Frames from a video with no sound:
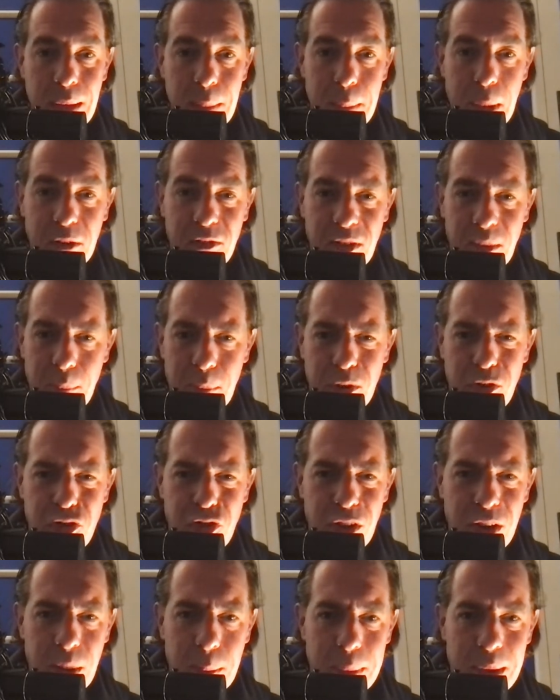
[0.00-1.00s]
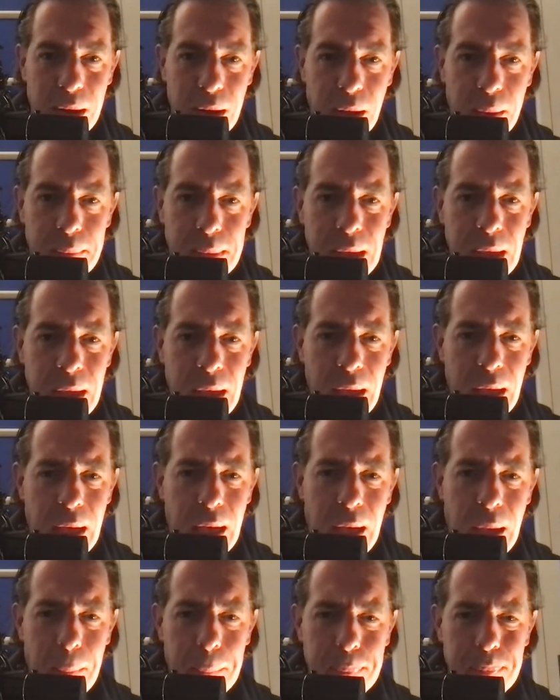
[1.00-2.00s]
Met him with Gina Miller.
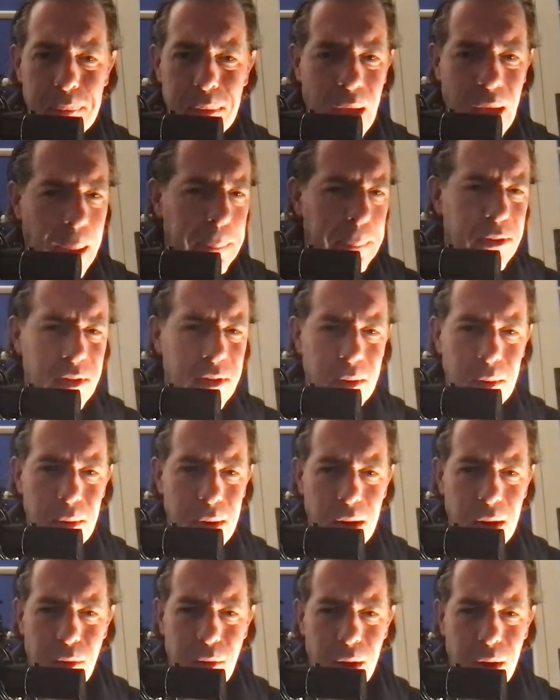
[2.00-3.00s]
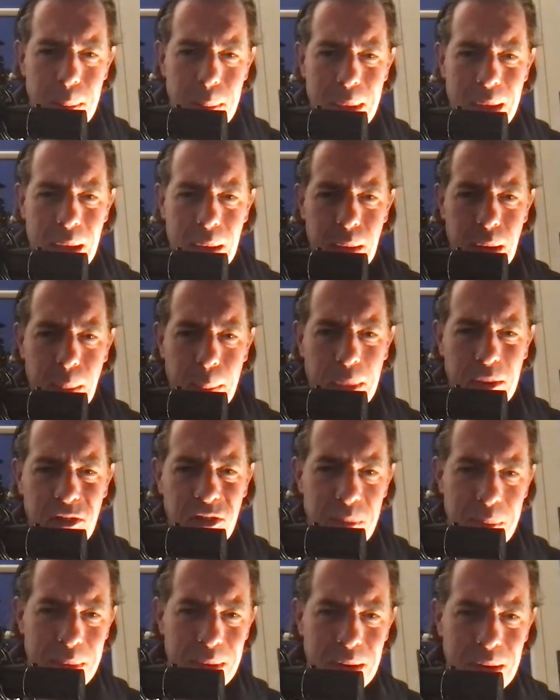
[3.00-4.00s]
Absolutely great man. I met
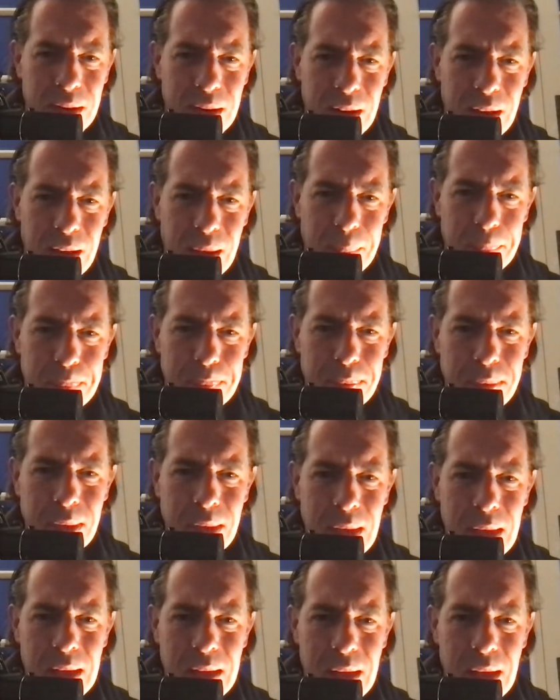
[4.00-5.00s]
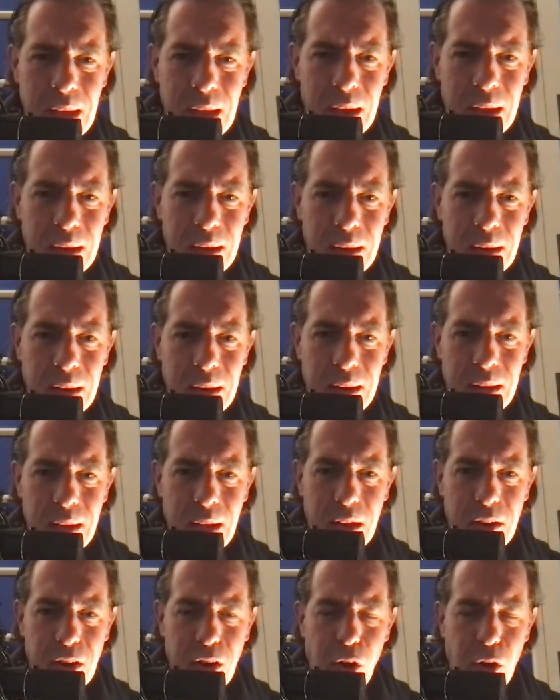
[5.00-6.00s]
him
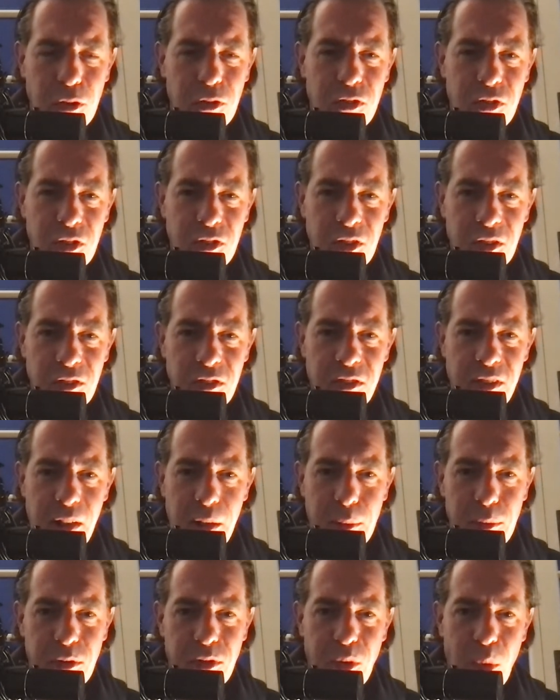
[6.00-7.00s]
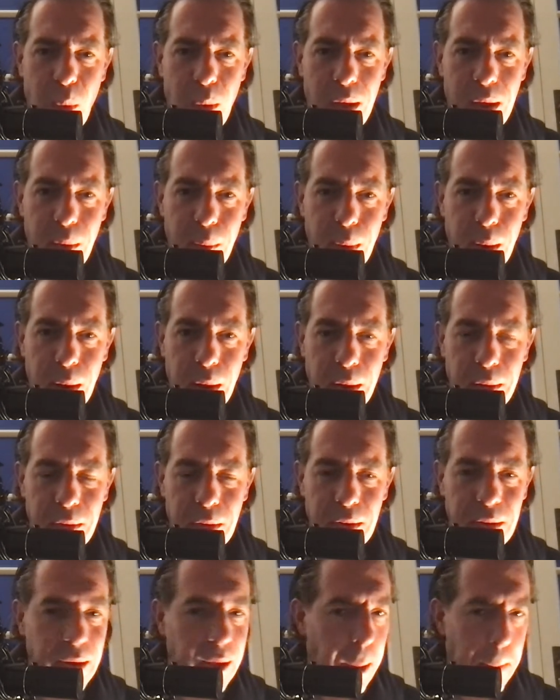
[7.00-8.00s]
at a concert in Sloane Square in
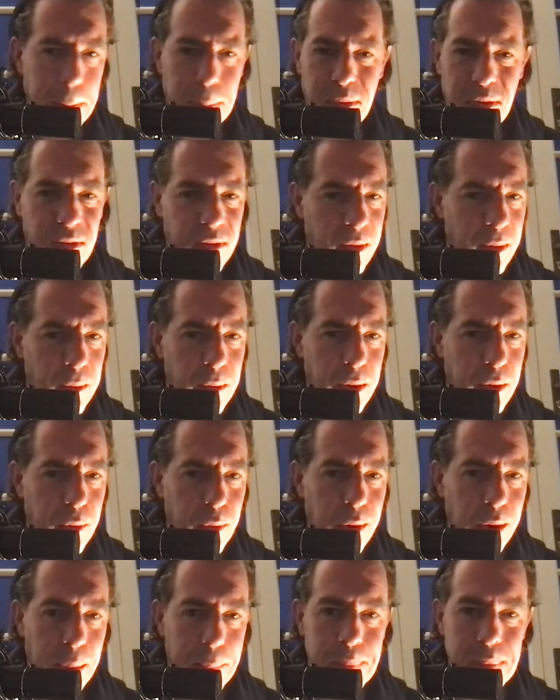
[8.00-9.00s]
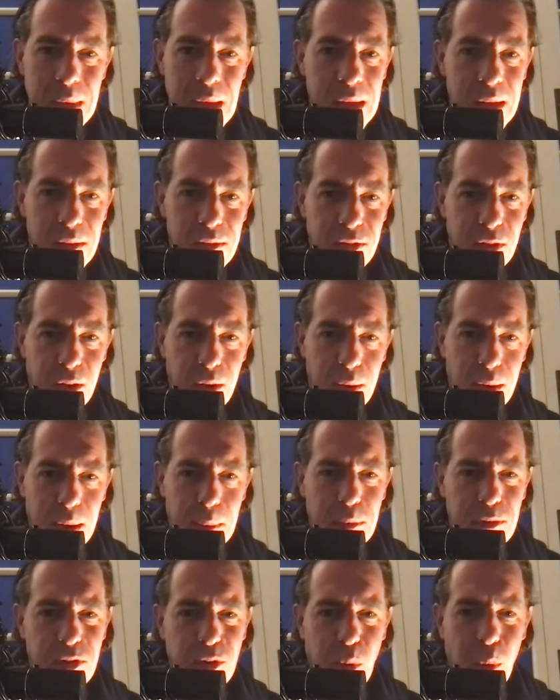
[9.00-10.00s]
London. Absolutely great. So he
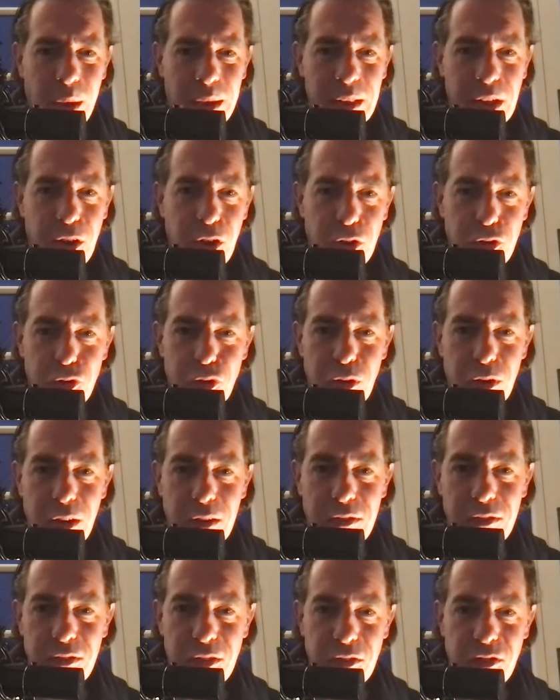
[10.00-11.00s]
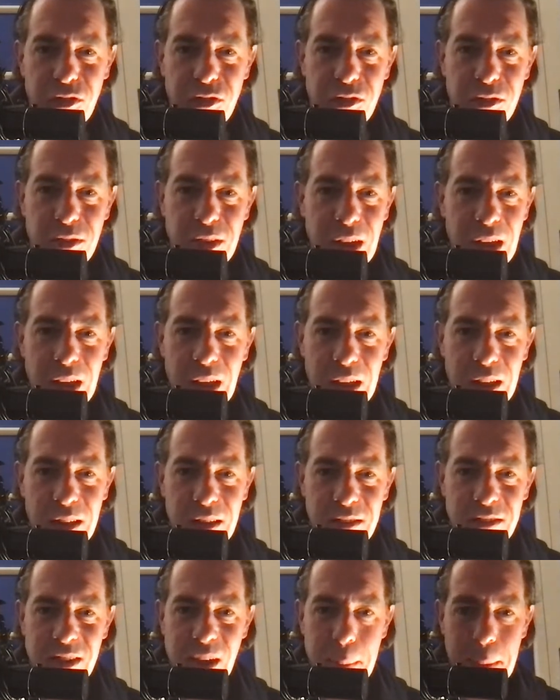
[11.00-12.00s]
was quite the contrast to
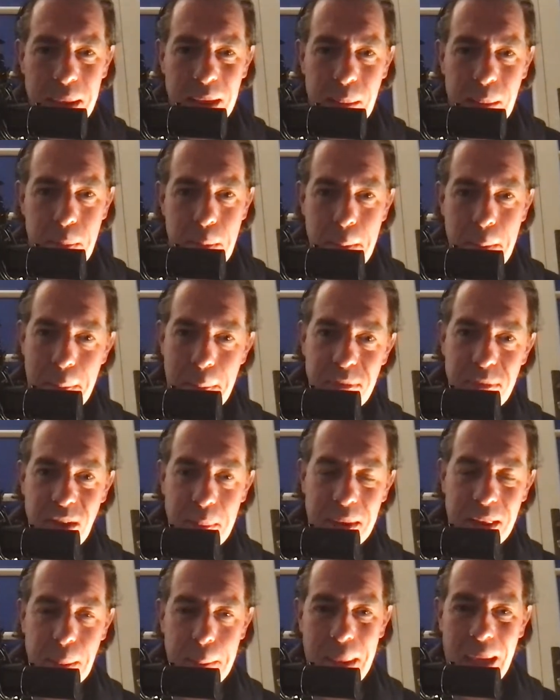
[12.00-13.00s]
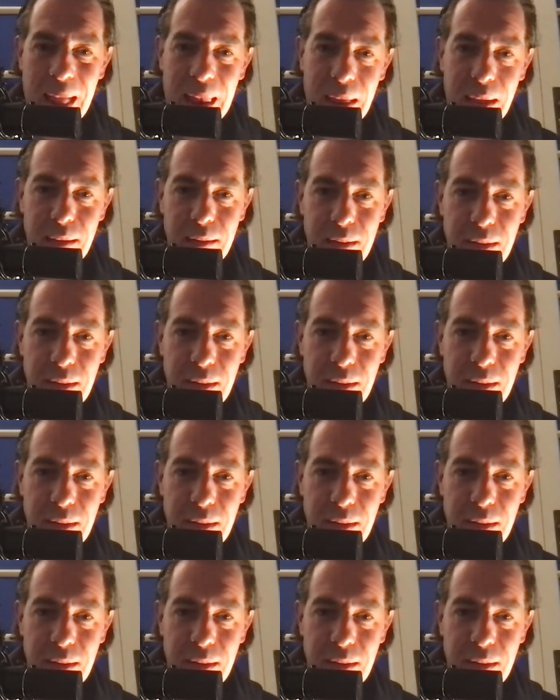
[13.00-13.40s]
Timmy the Mallet.